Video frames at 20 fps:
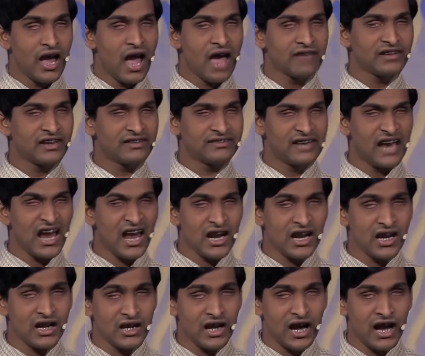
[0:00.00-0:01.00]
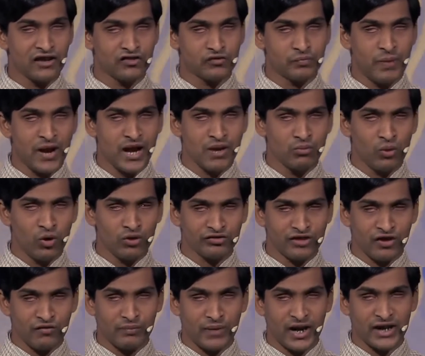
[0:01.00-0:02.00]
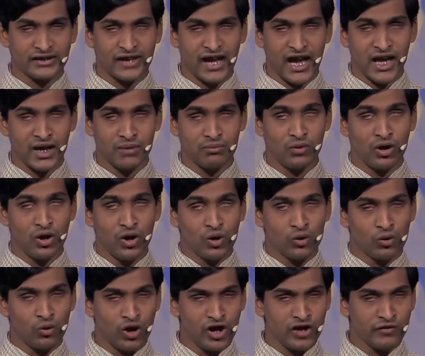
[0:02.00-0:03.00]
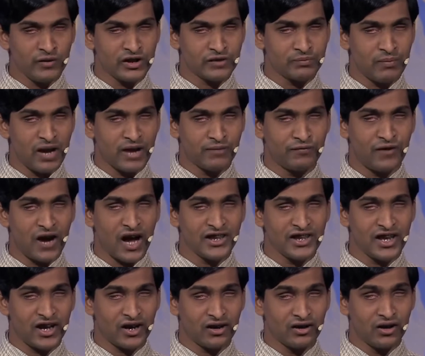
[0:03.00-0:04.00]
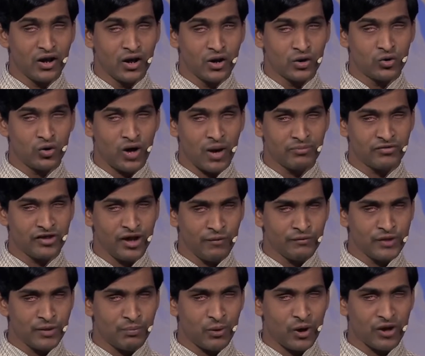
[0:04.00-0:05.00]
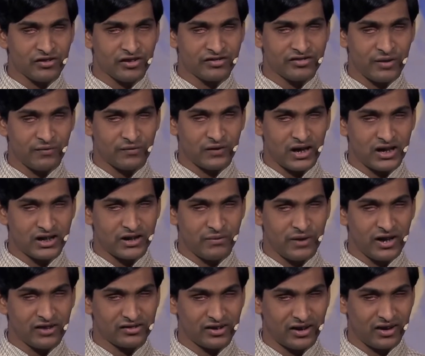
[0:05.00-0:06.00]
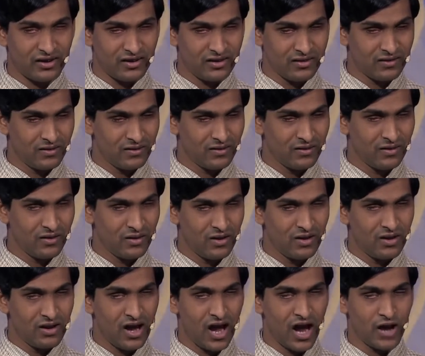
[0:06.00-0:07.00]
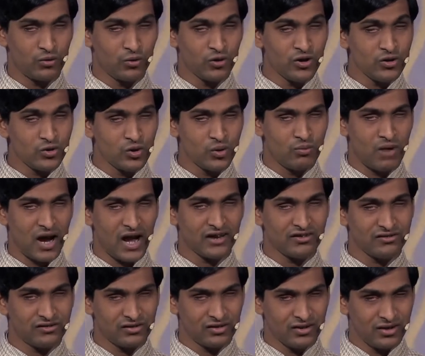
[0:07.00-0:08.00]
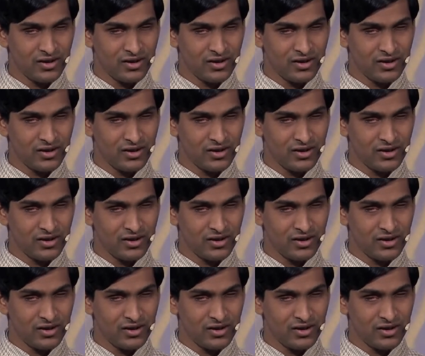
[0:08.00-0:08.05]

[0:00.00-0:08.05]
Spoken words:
As a child, I spent most of my time going with my father to observe the process of cultivation. I couldn't do much